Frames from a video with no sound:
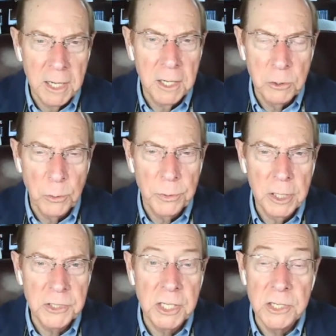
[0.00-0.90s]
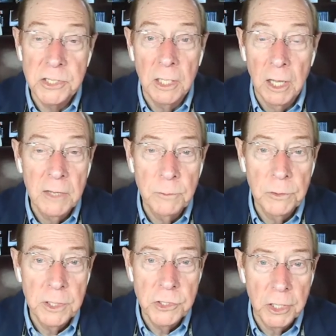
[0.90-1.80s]
how you're processing life
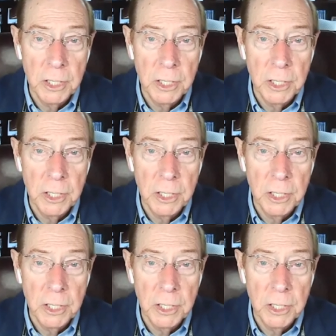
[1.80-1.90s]
with each